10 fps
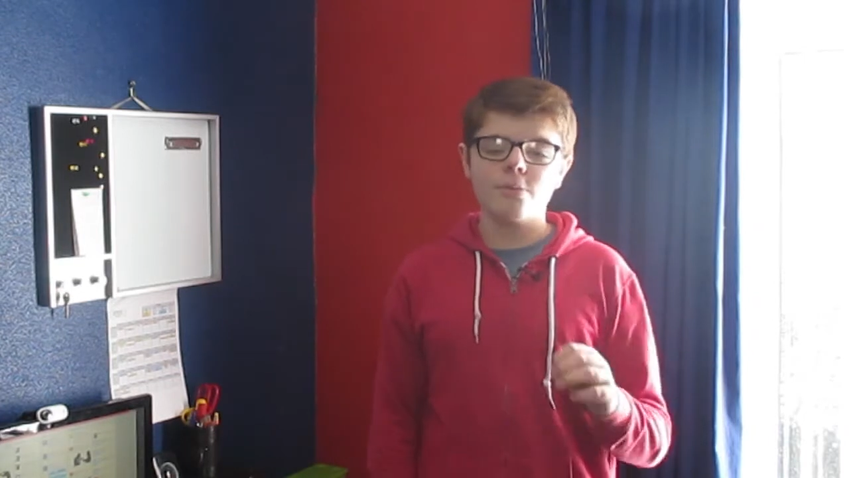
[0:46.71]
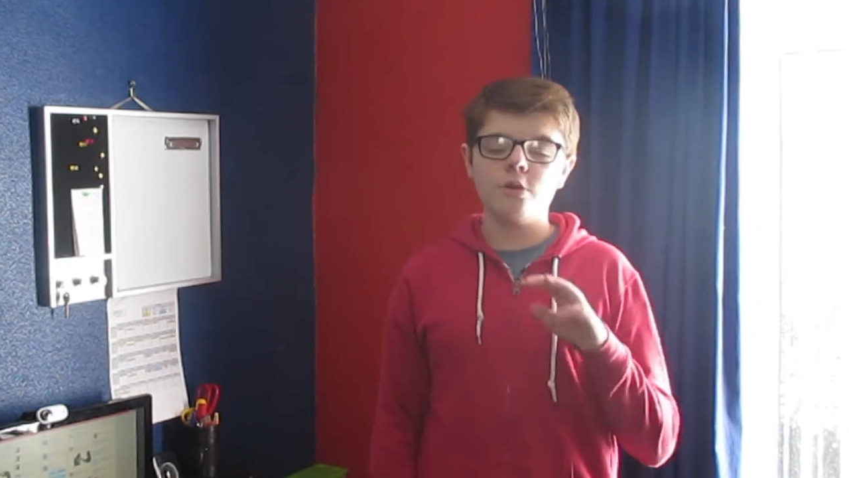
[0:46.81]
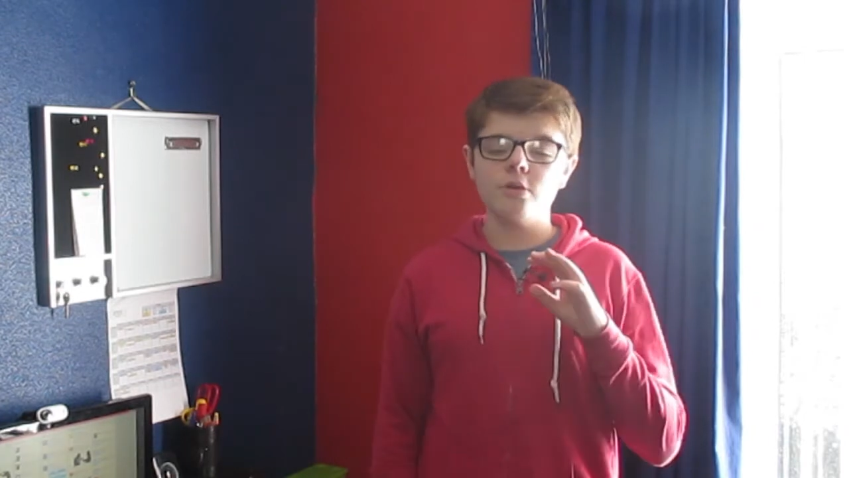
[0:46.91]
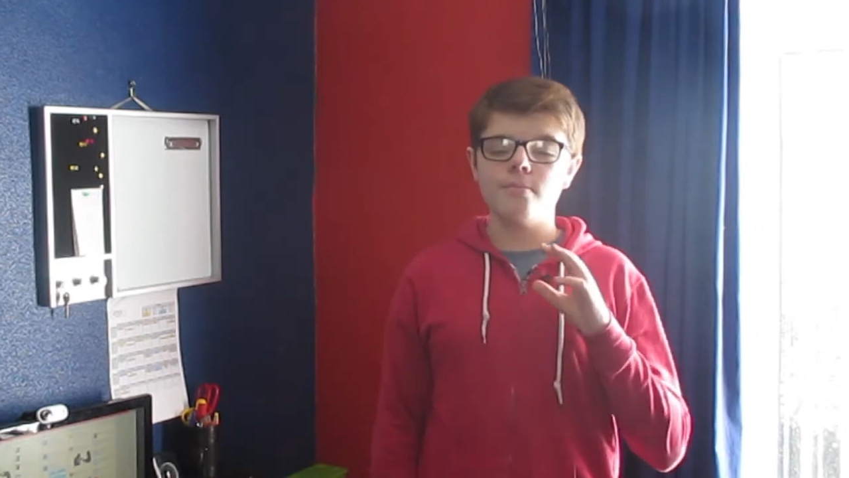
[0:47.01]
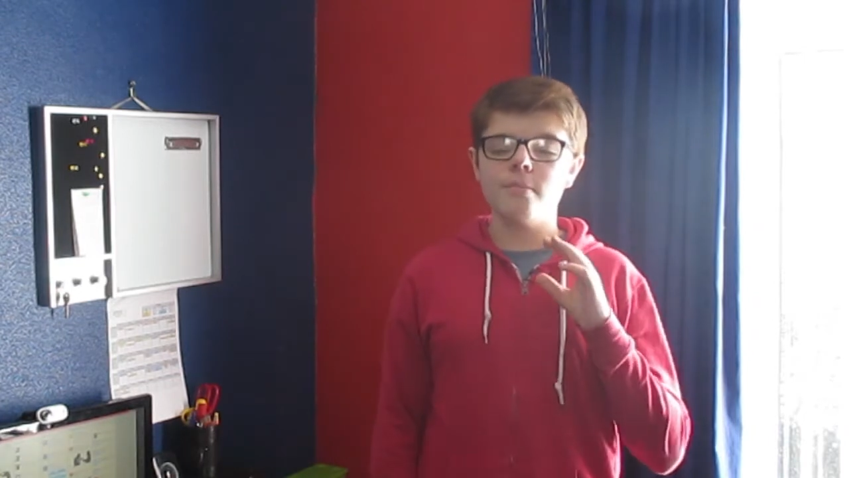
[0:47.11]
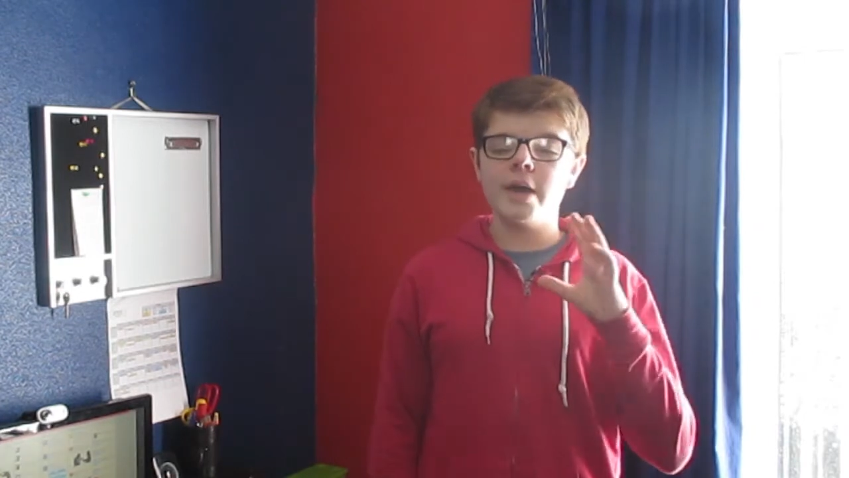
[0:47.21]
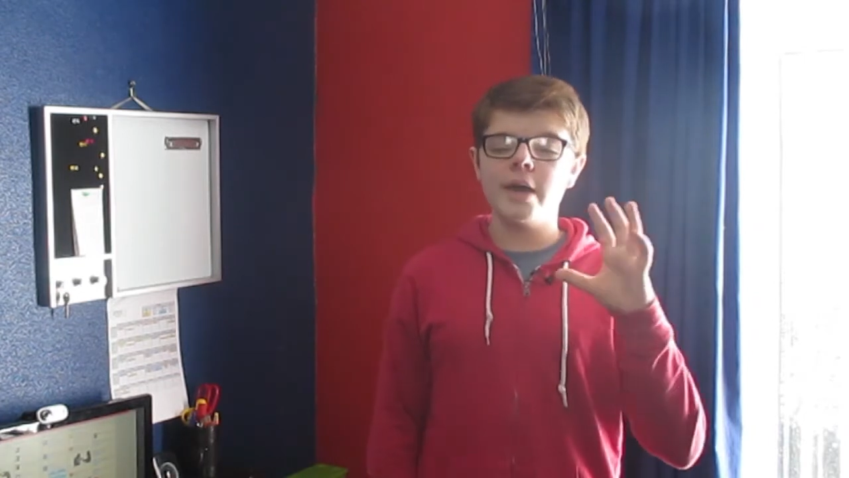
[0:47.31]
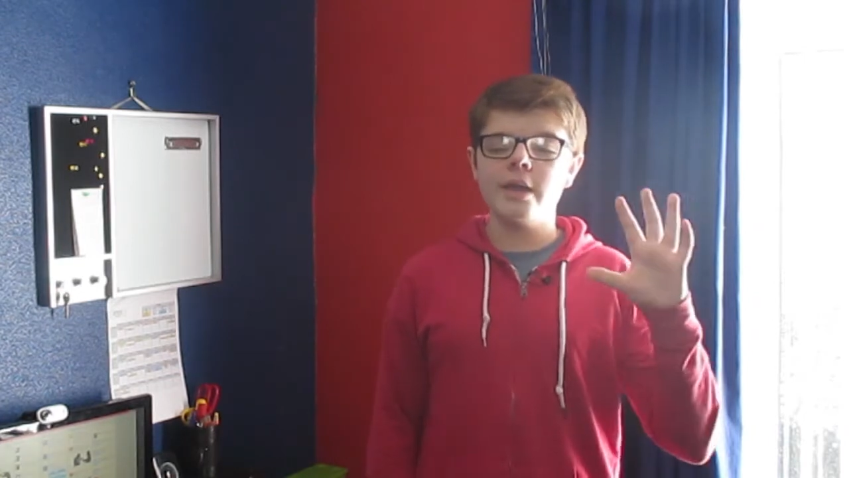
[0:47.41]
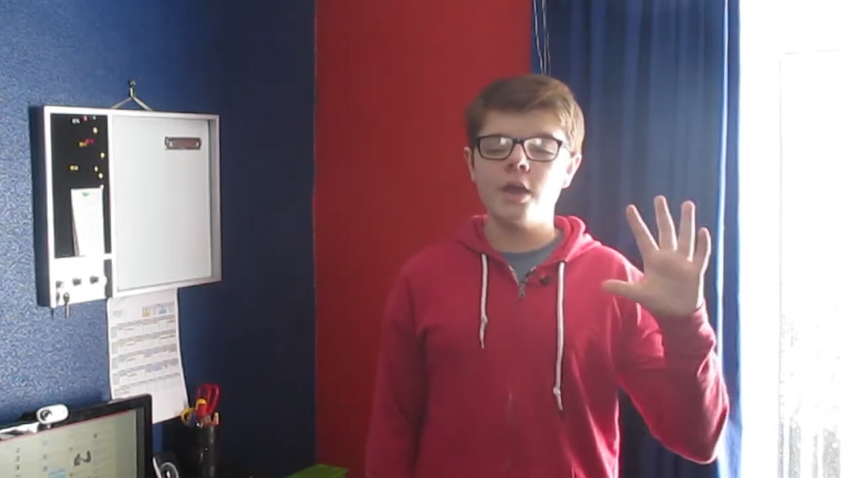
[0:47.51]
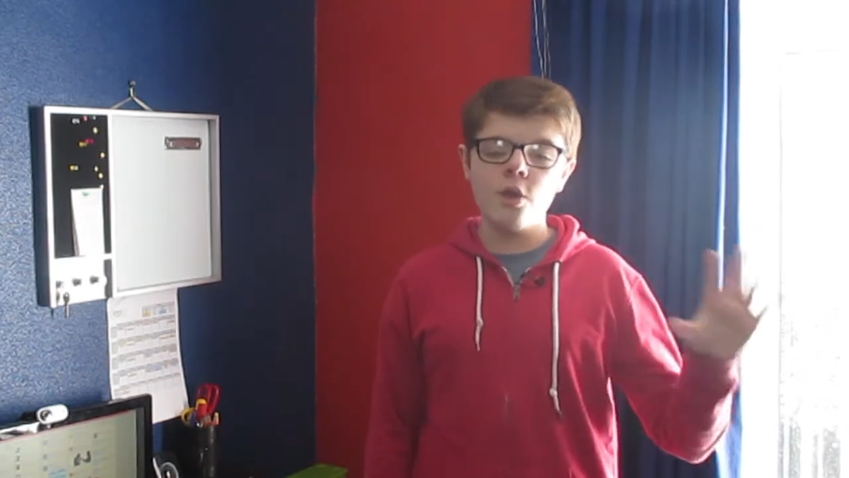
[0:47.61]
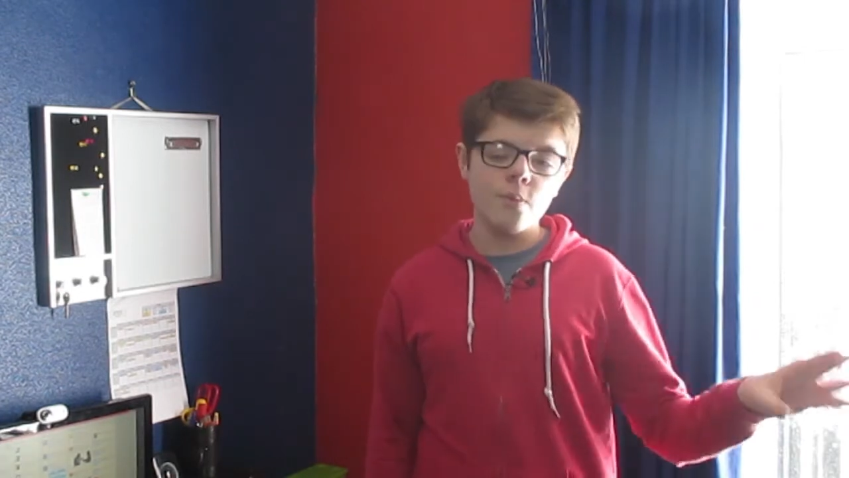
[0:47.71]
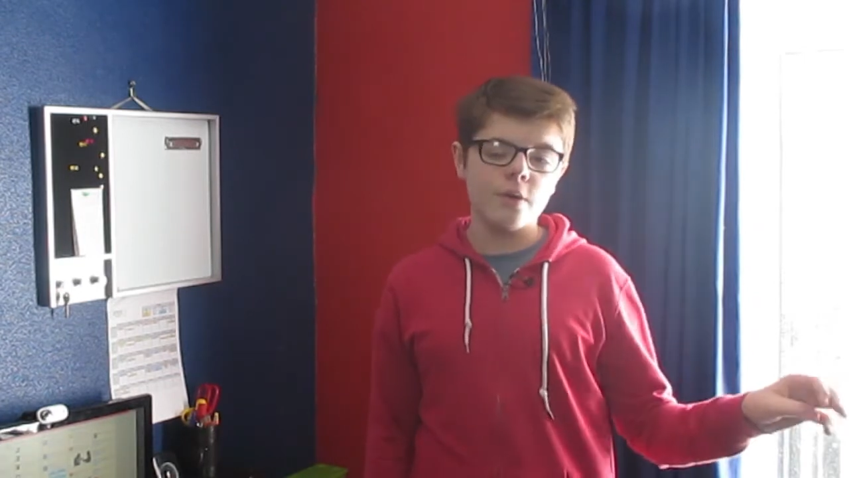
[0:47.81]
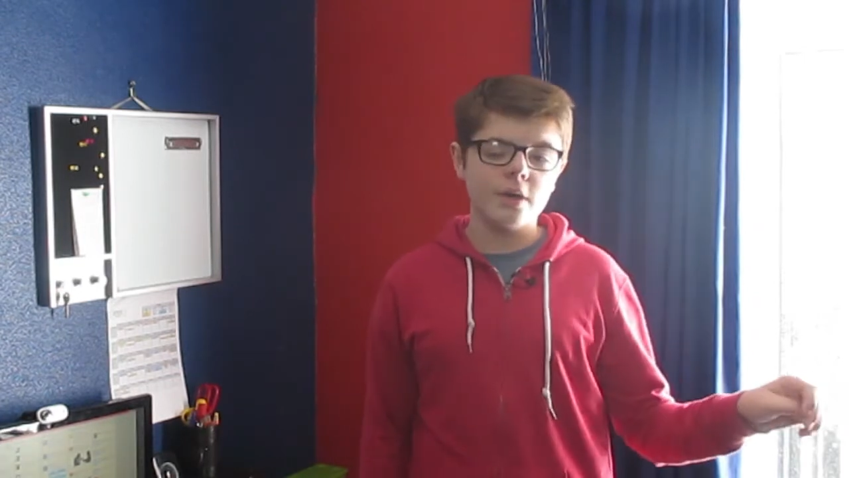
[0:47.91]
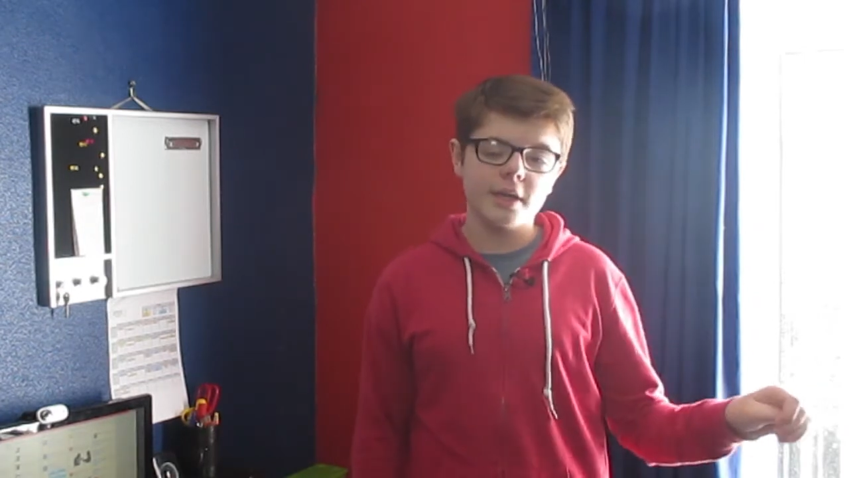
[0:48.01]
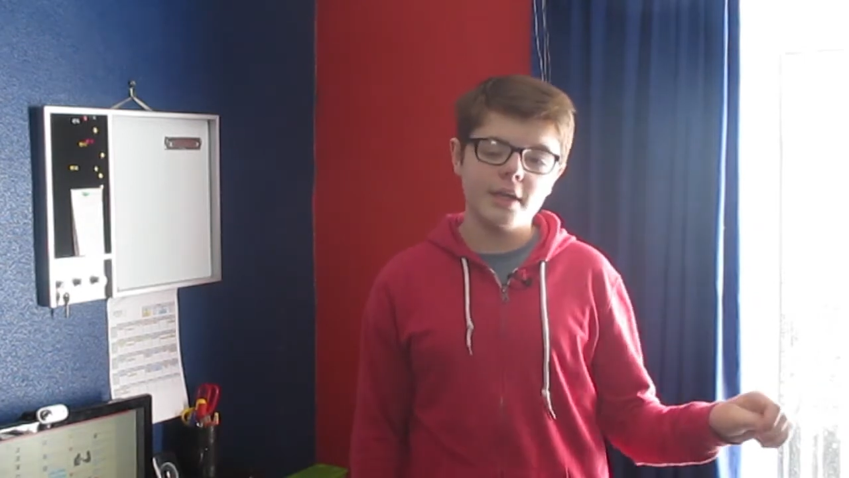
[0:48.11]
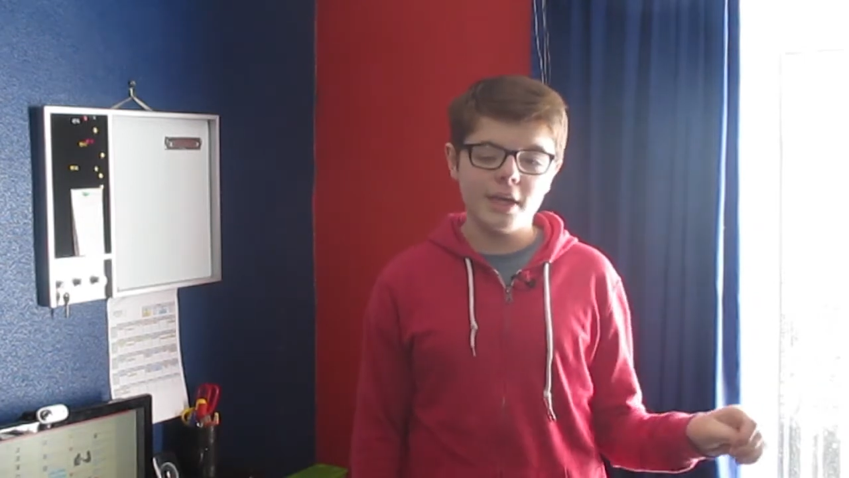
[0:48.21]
called myHomework.